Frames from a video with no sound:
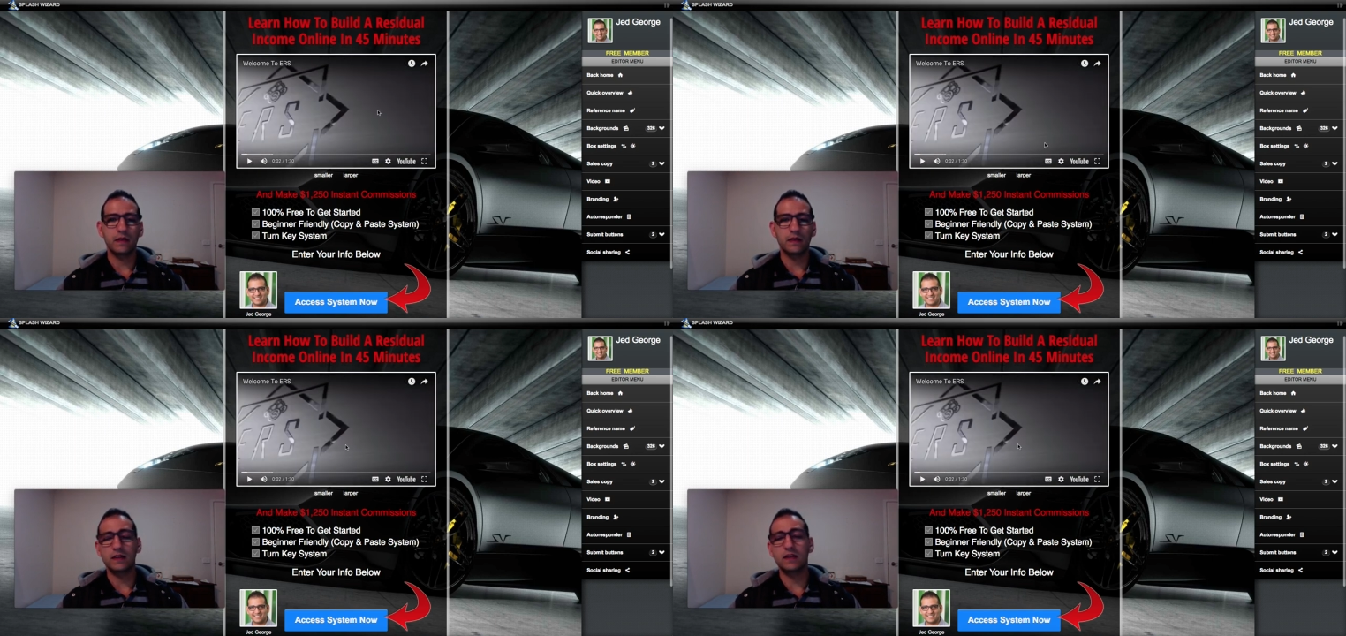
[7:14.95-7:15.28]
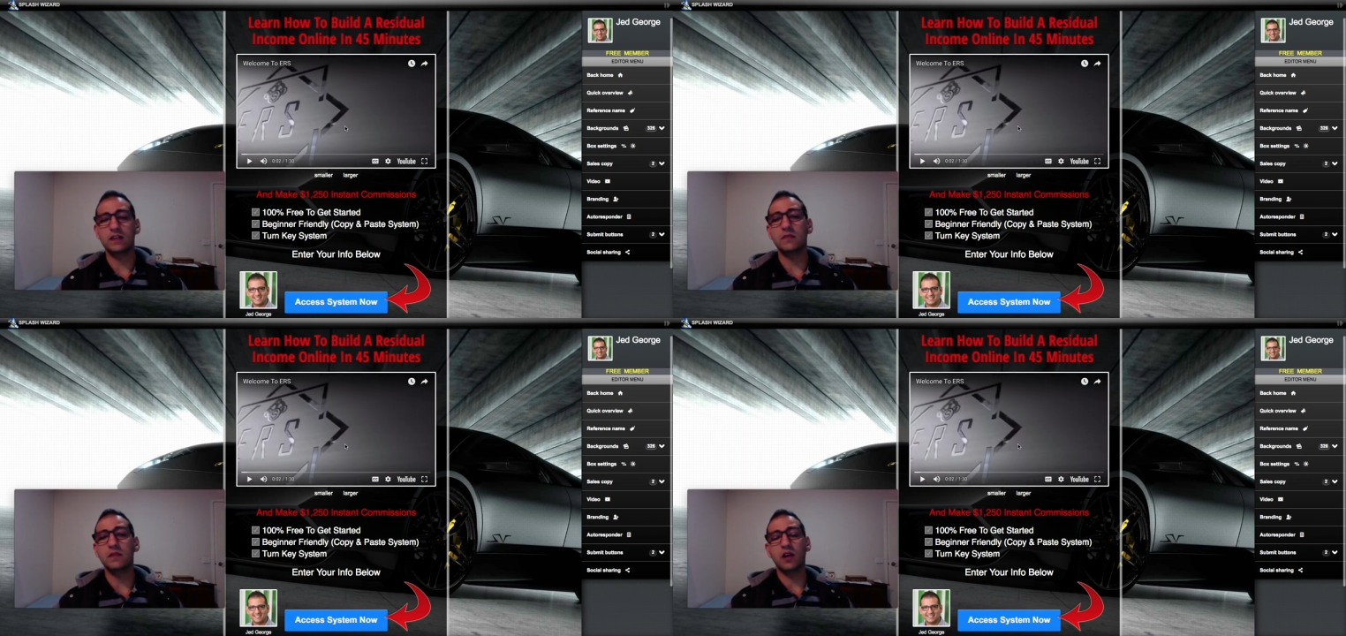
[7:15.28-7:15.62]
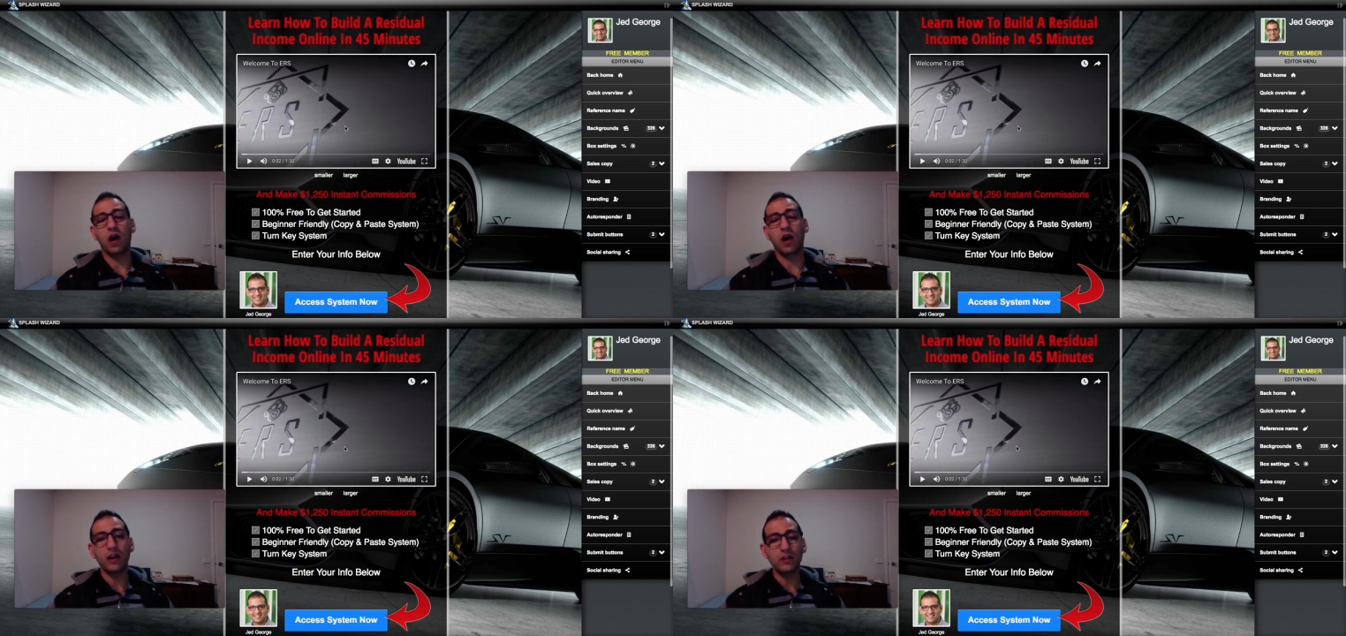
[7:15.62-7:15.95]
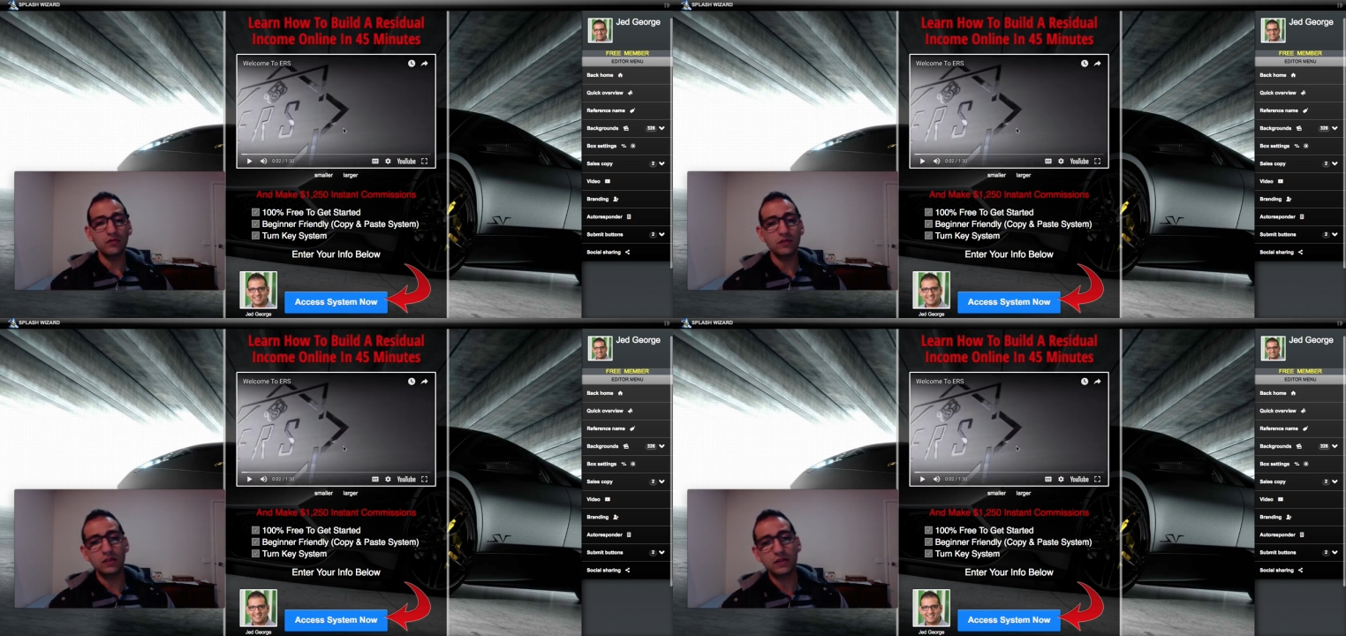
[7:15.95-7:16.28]
the system that I
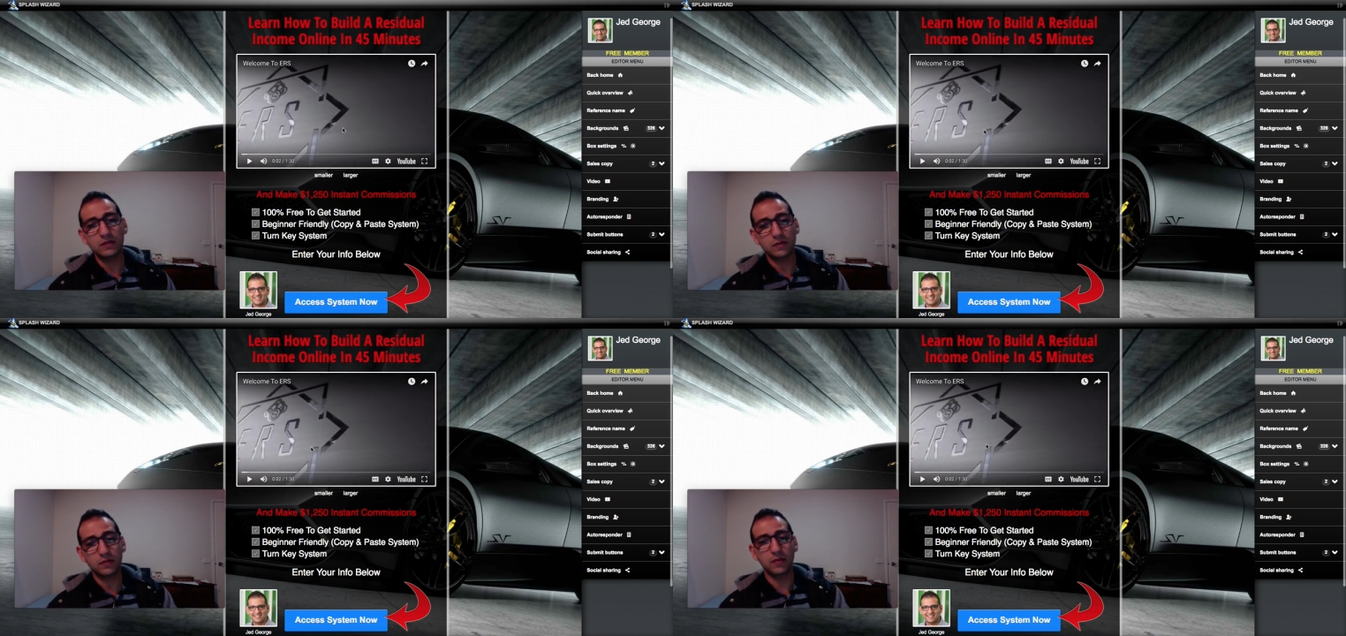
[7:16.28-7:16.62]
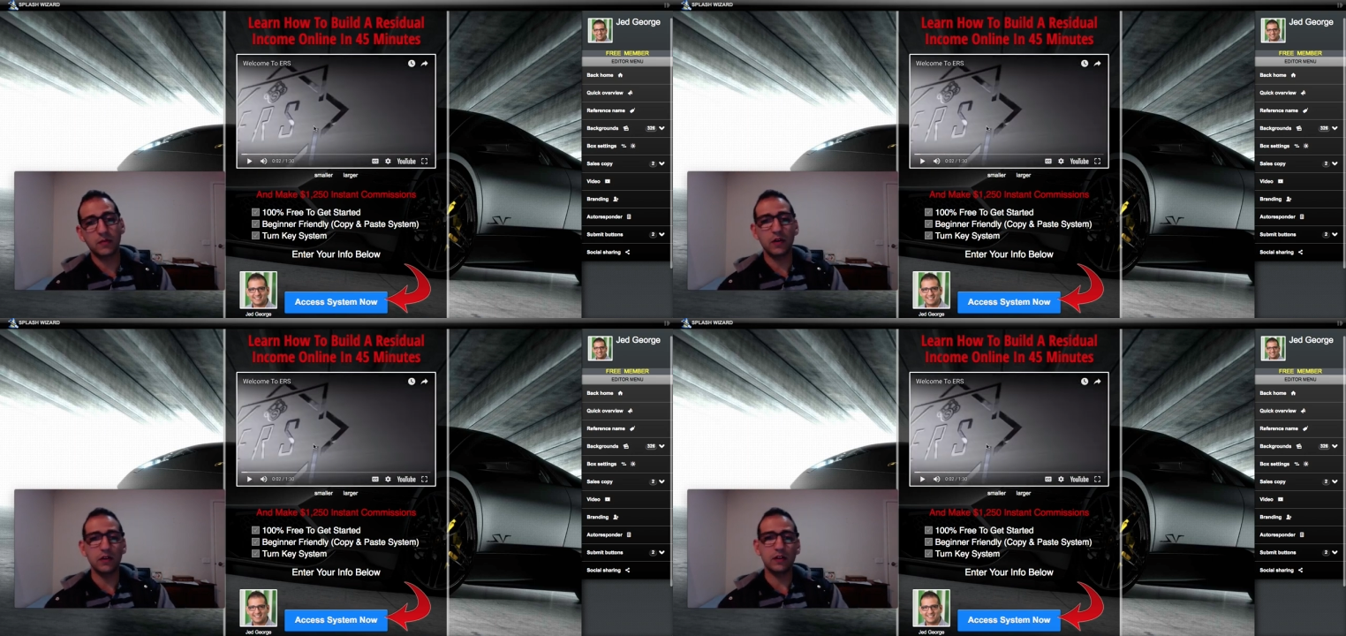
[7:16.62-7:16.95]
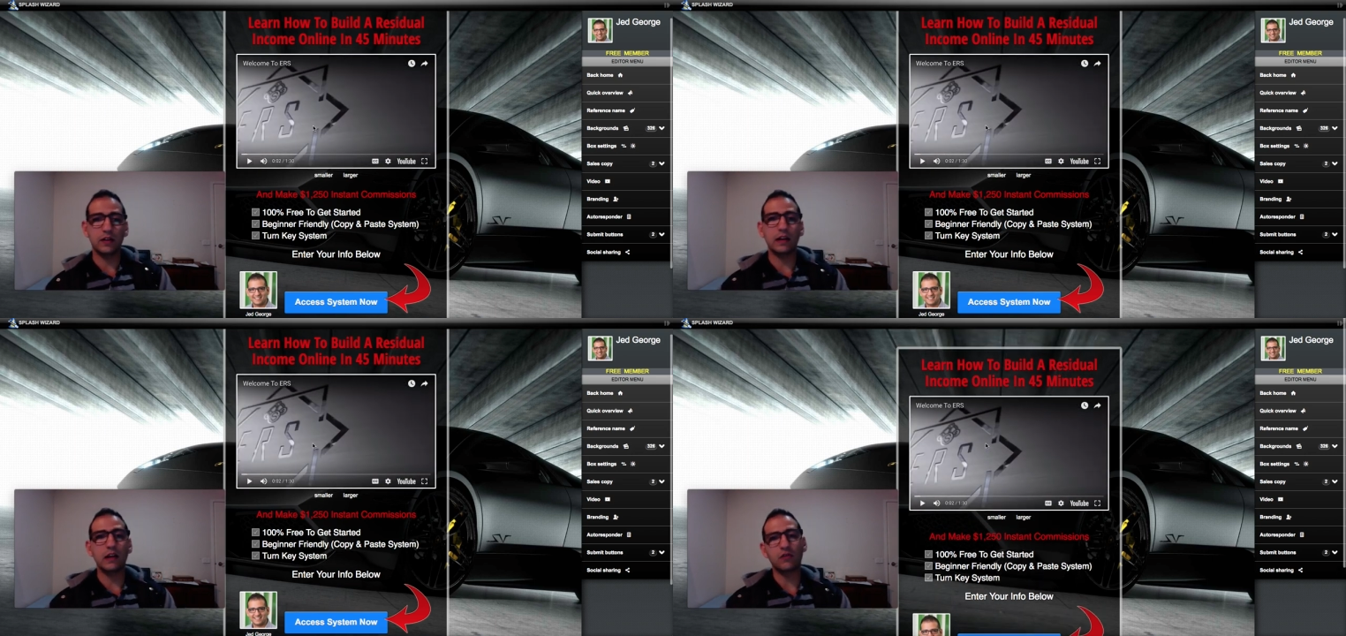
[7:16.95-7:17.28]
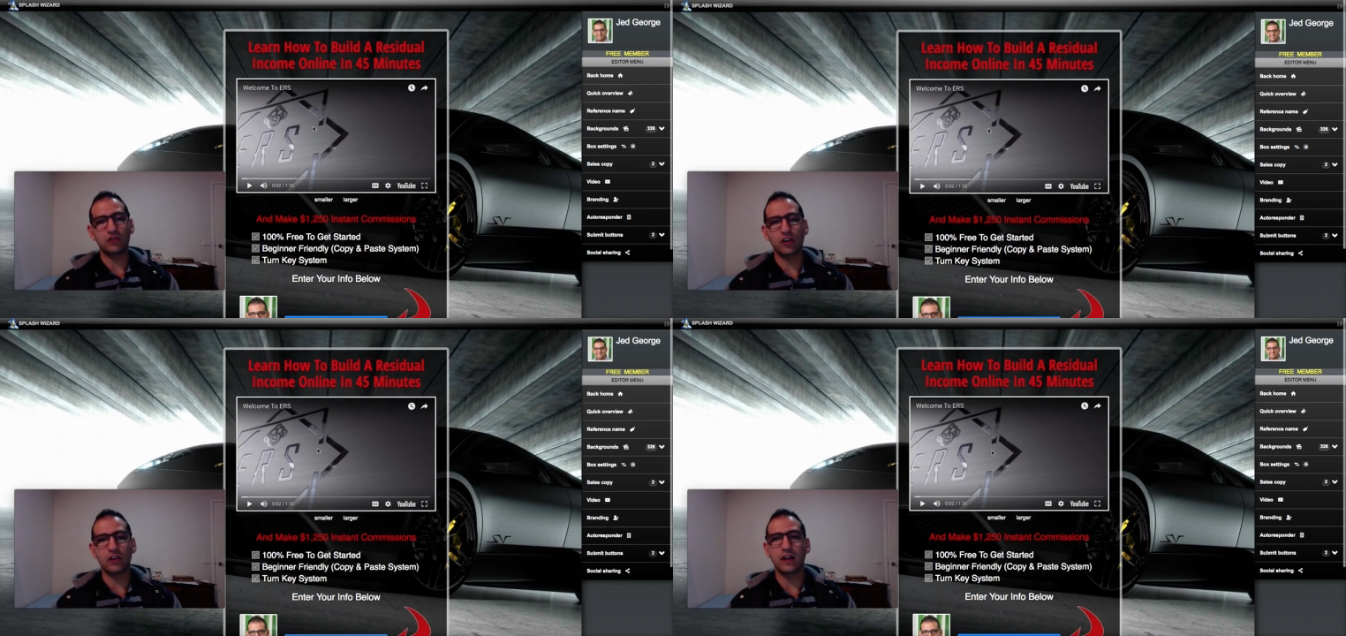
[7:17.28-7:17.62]
use to promote, and I'll
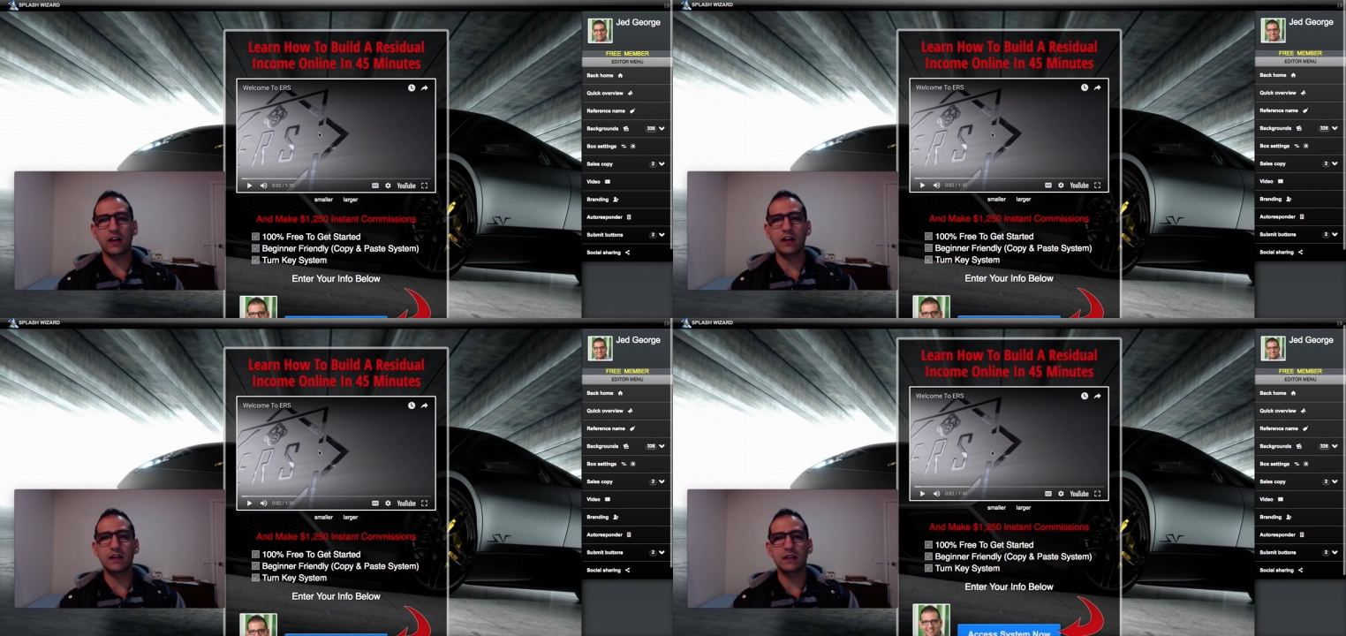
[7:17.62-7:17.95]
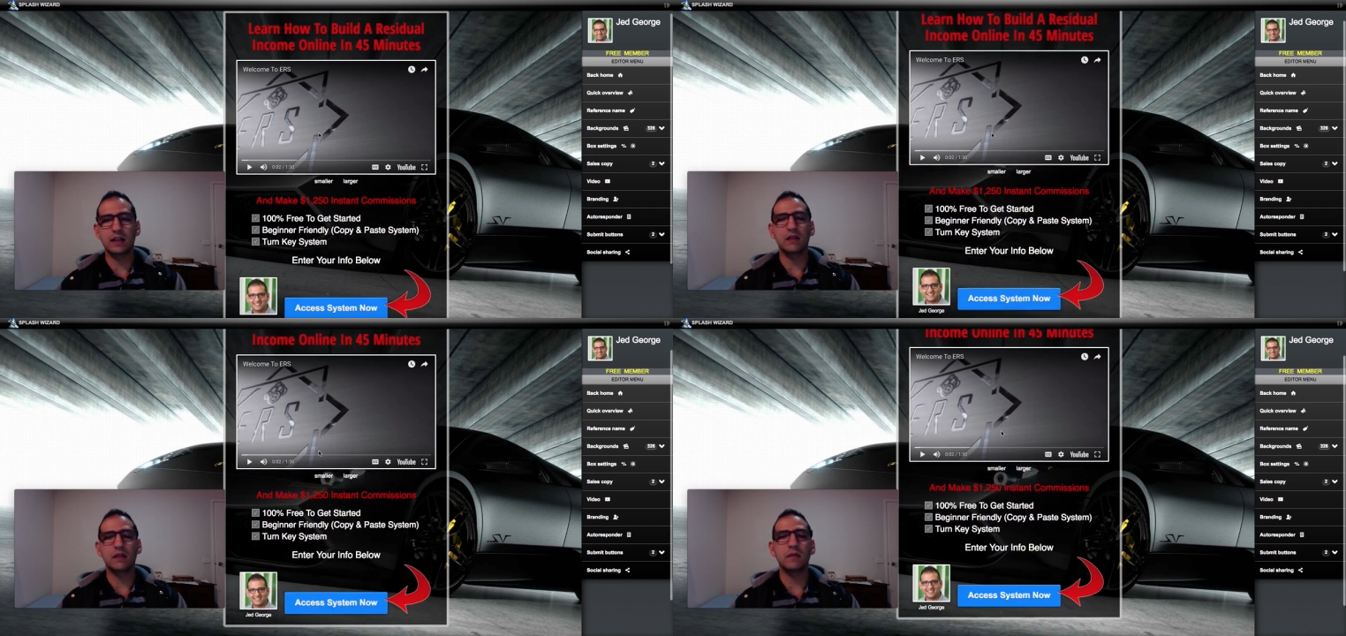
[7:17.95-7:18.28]
show you that in a second.